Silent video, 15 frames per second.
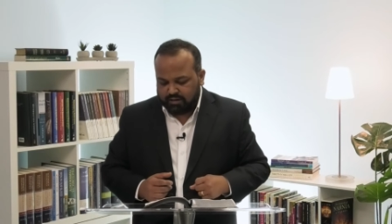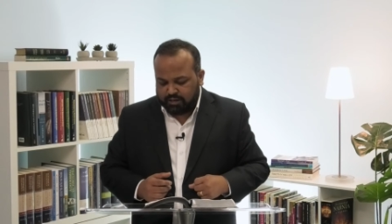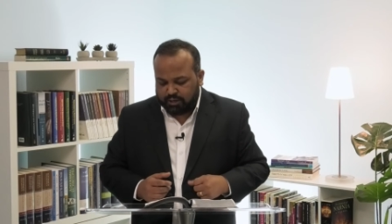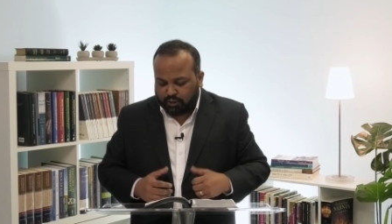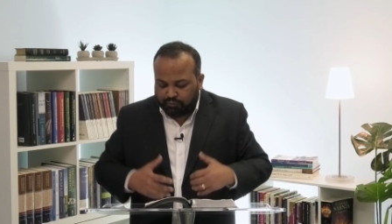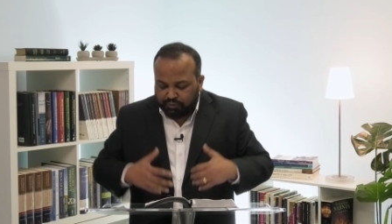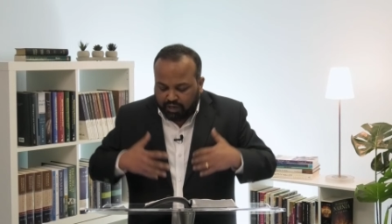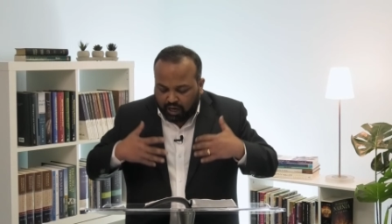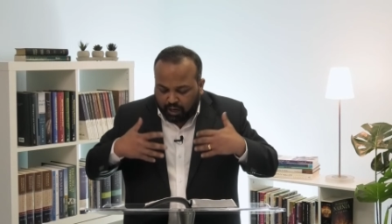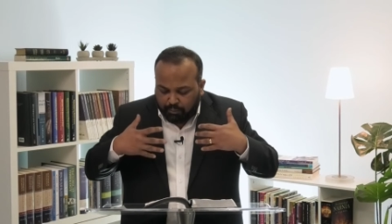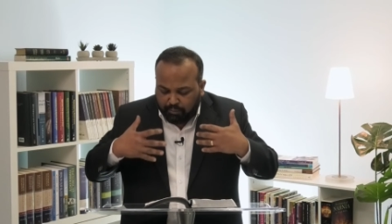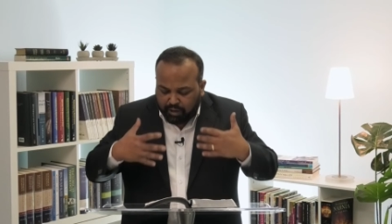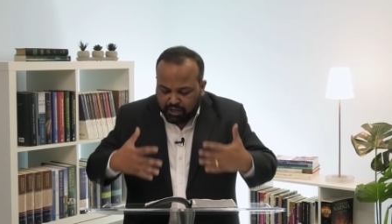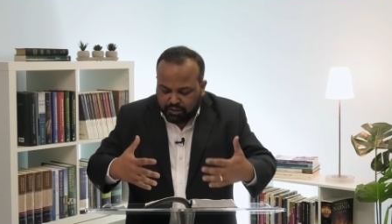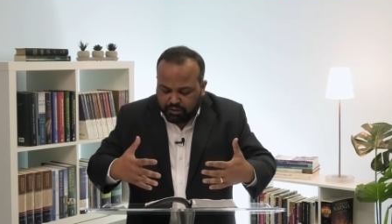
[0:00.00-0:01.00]
Now we are
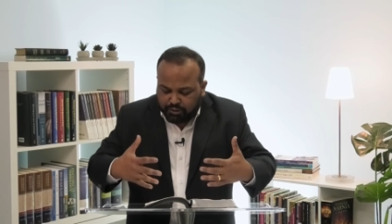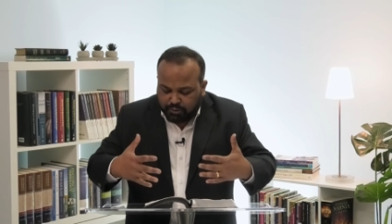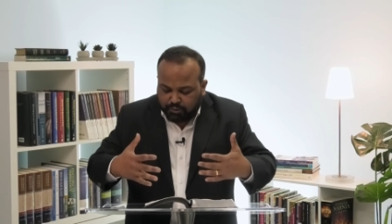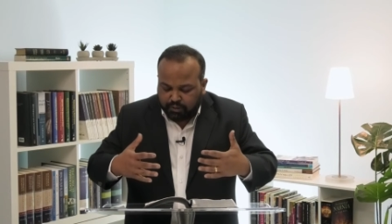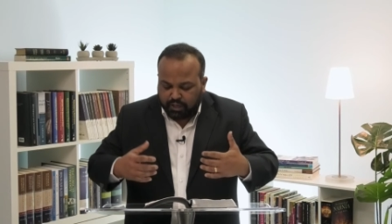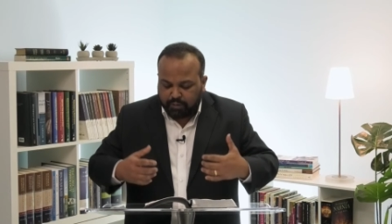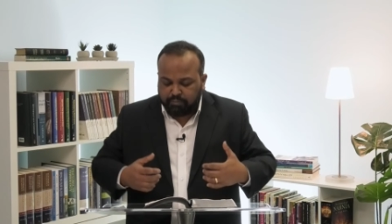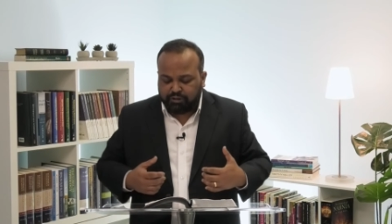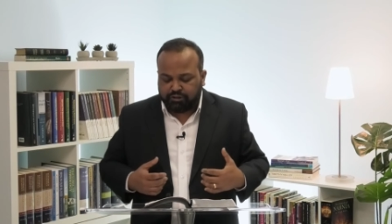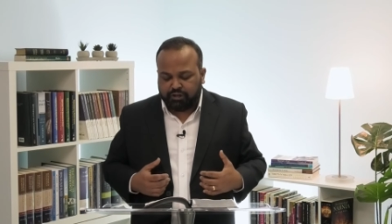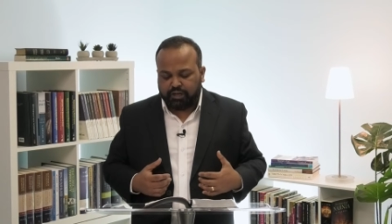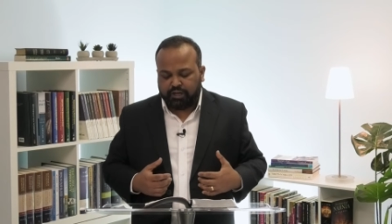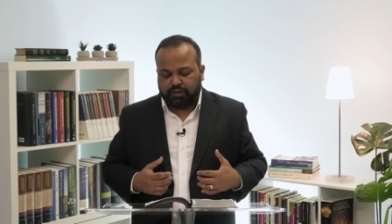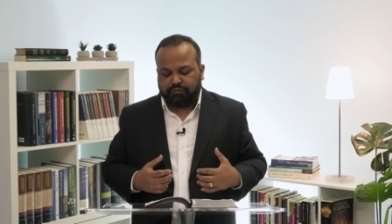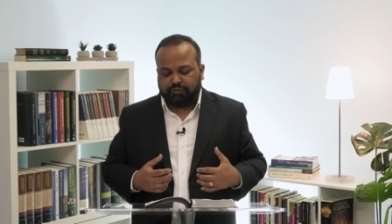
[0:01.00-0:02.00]
meant to
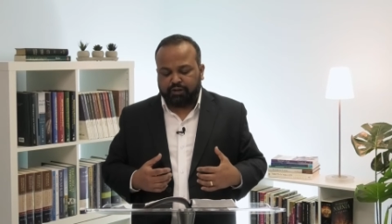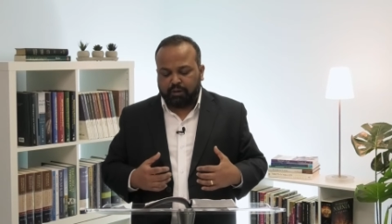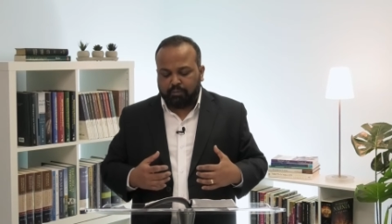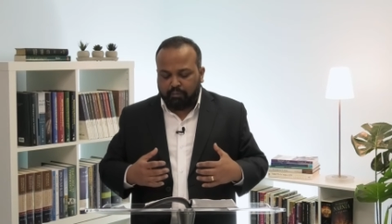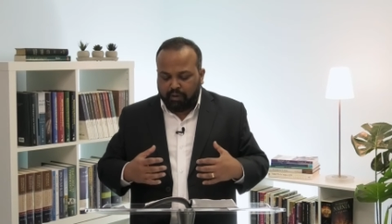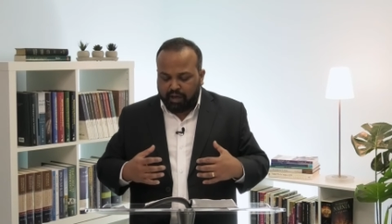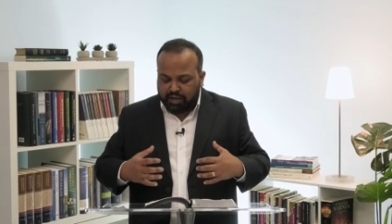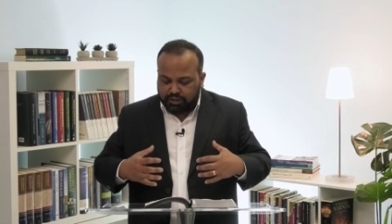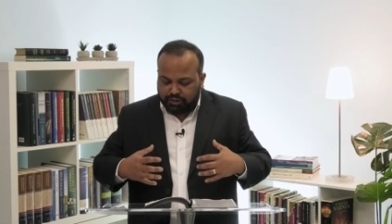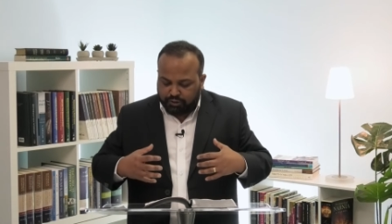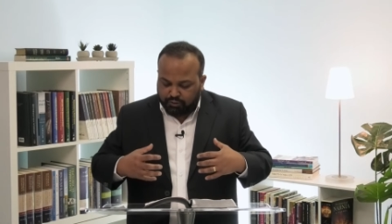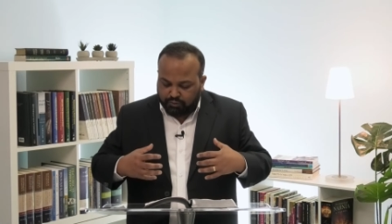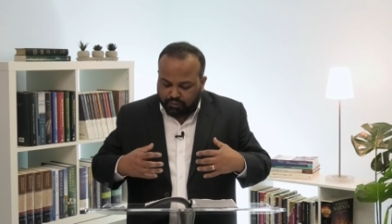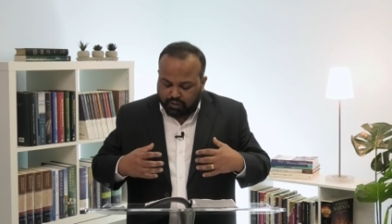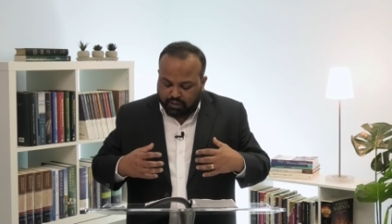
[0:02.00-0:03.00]
imitate, we are meant
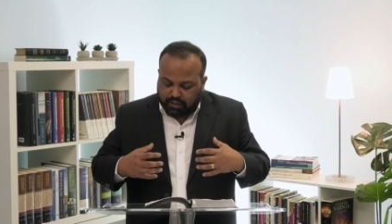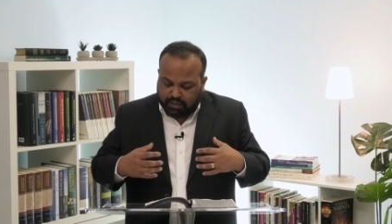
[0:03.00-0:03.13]
to